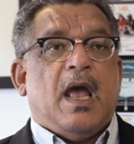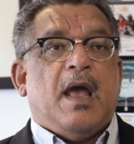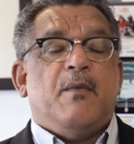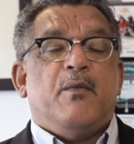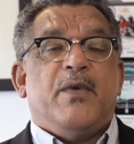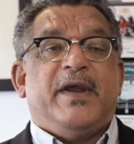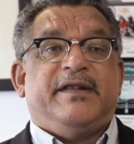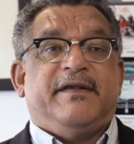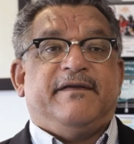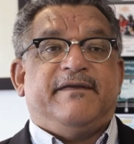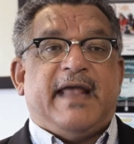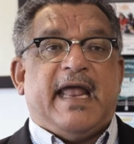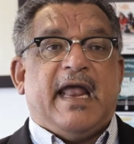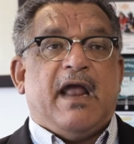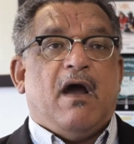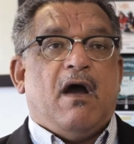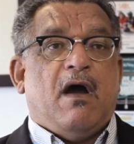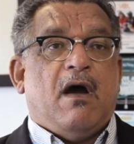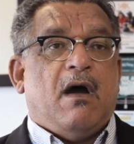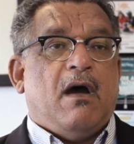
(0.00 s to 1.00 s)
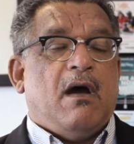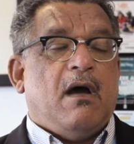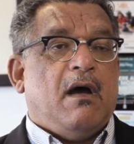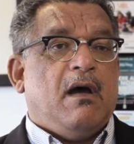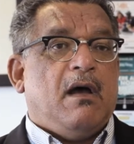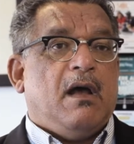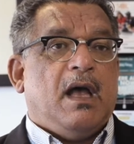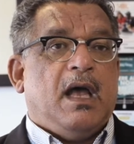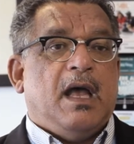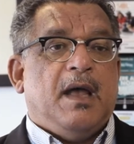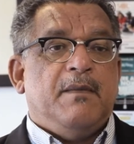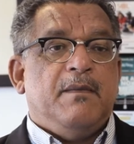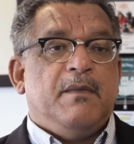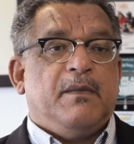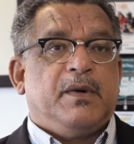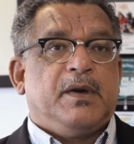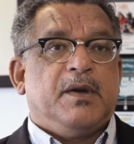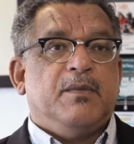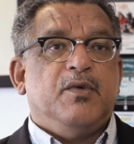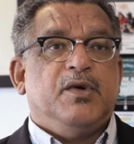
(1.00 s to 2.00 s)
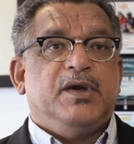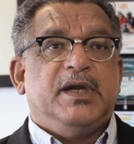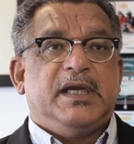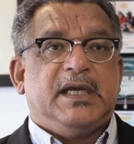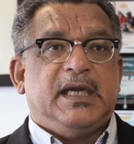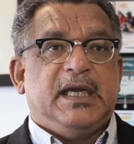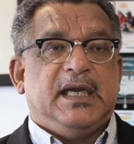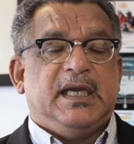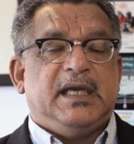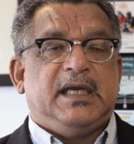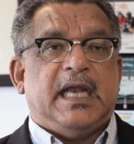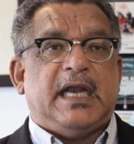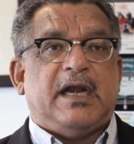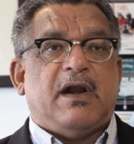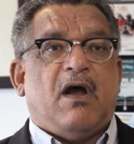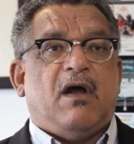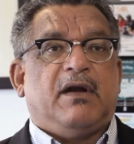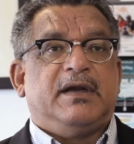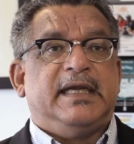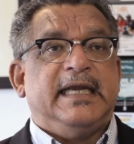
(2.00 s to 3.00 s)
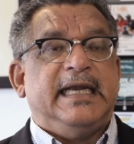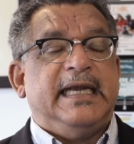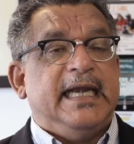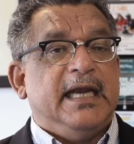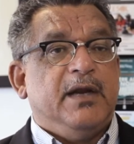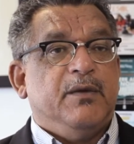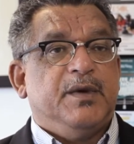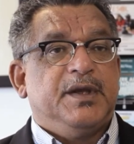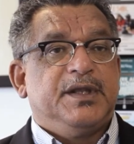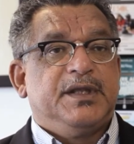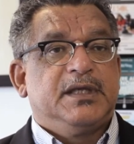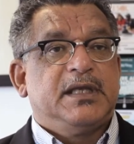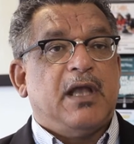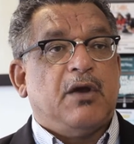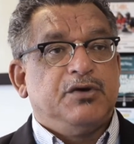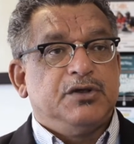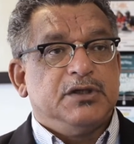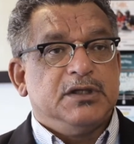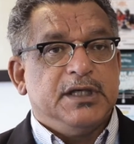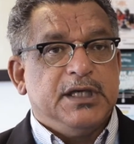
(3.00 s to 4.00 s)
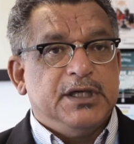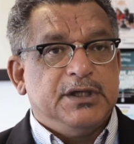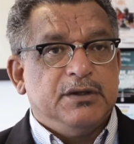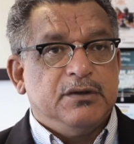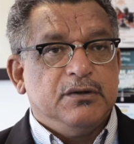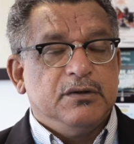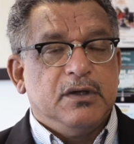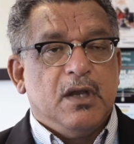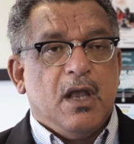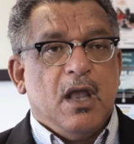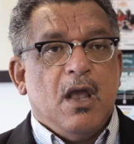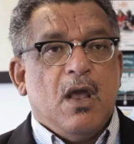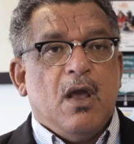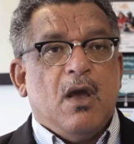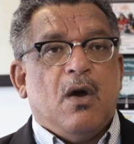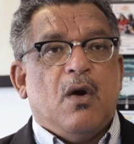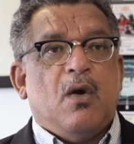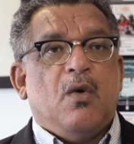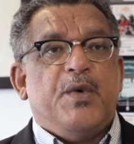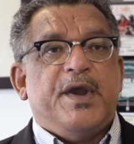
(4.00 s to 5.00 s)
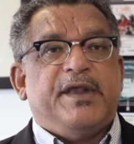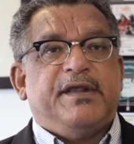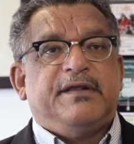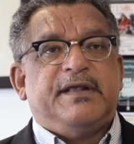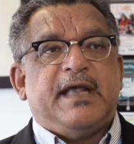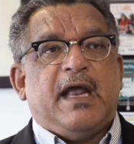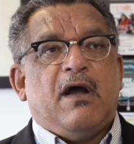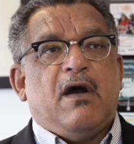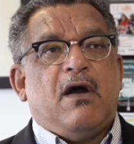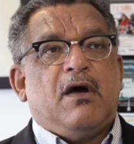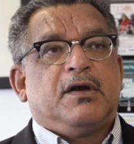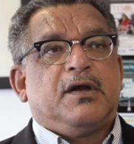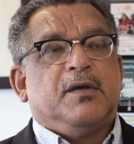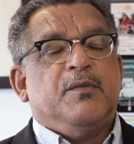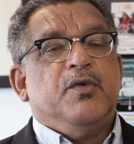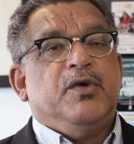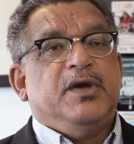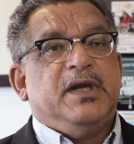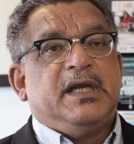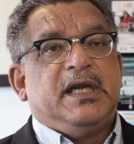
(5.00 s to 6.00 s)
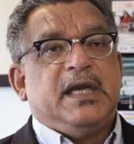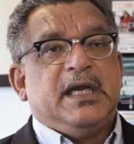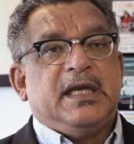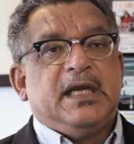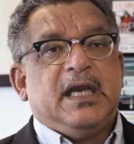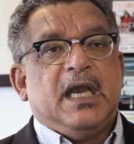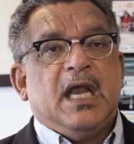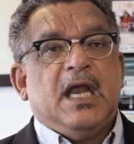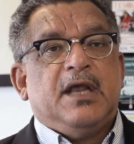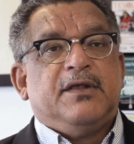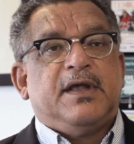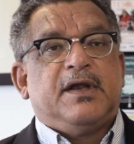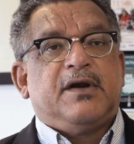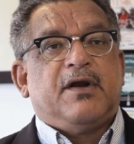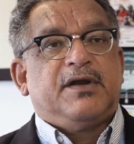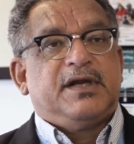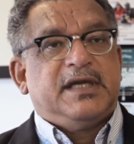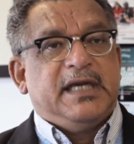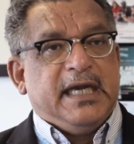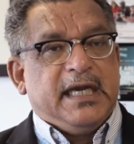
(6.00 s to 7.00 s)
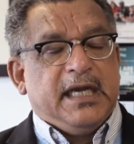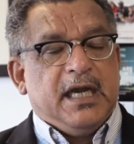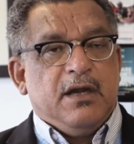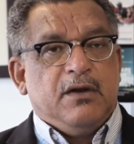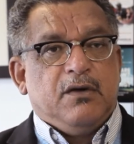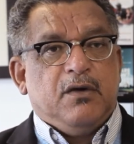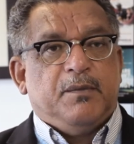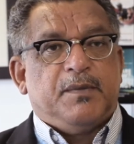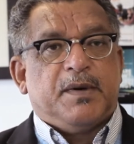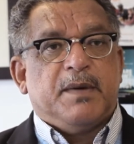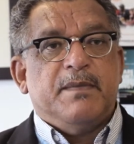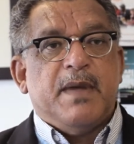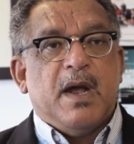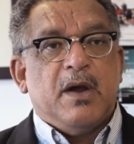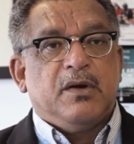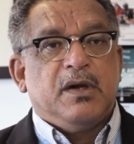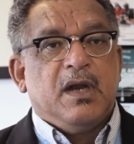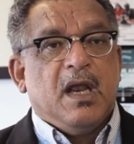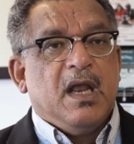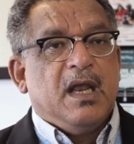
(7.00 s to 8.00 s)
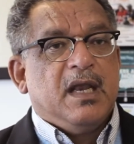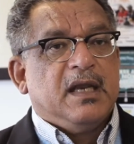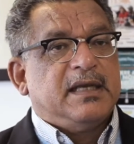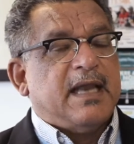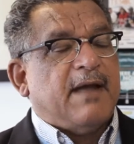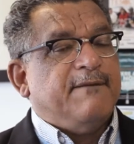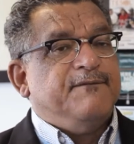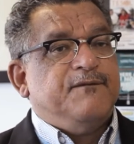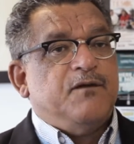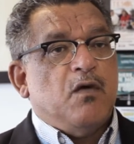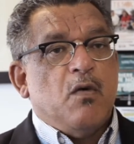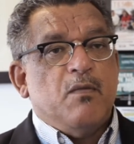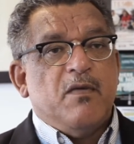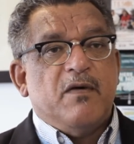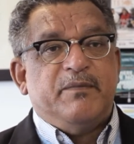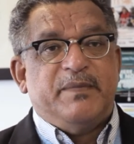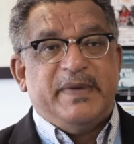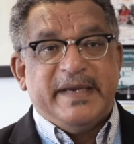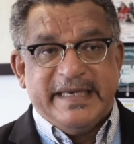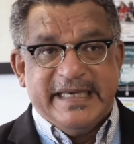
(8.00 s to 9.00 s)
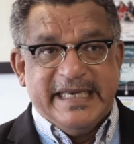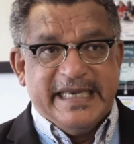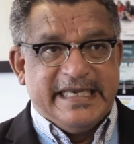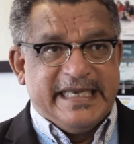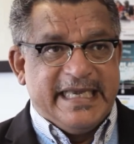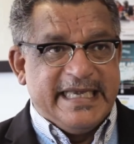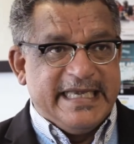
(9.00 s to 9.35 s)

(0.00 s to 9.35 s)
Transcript: whether they are communities that are dealing with social issues or whether they are communities that are seeking to promote some form of business